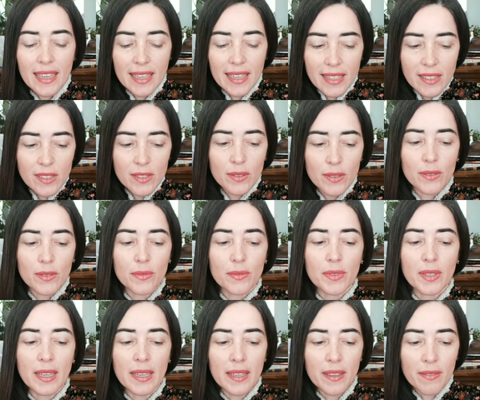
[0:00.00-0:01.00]
I get to
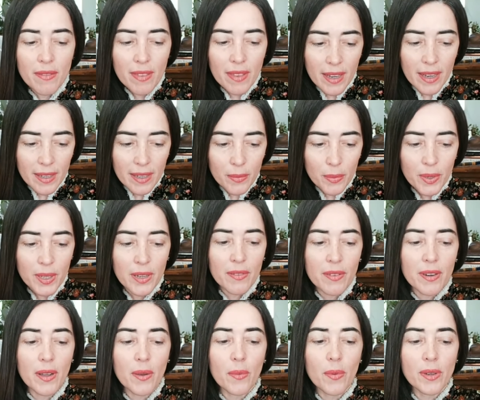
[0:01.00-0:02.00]
relive that
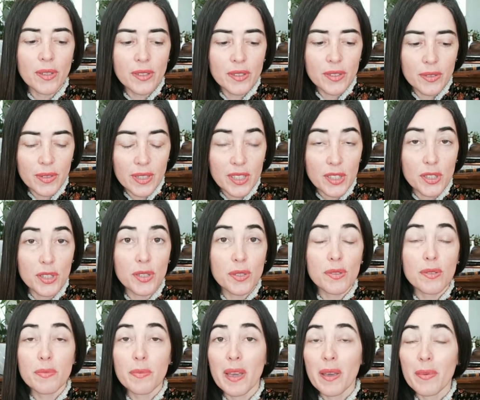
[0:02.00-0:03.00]
whenever I want to and
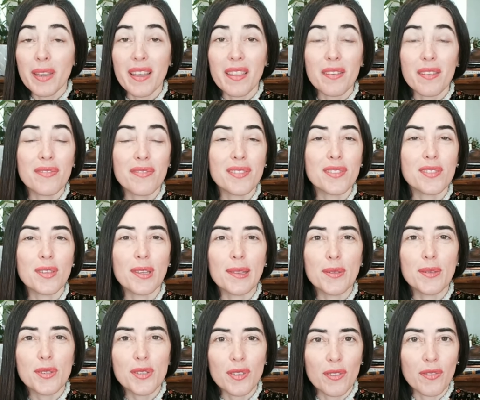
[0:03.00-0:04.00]
choose maybe a different
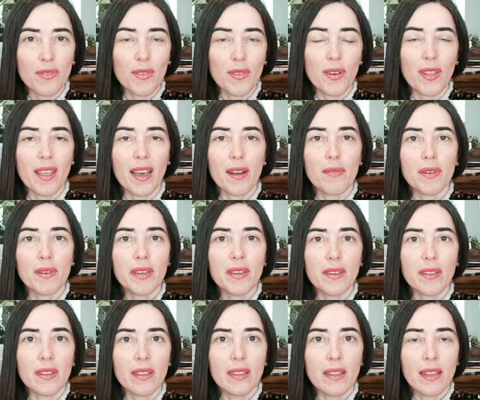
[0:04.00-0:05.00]
solution for that
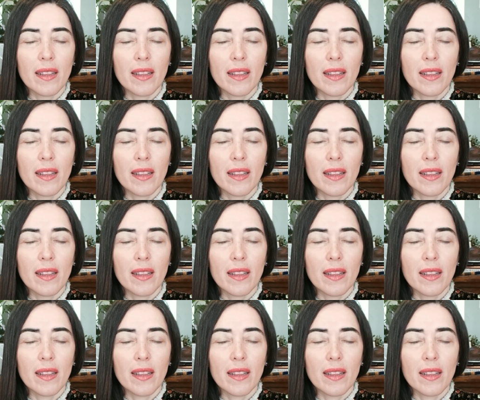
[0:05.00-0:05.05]
riddle.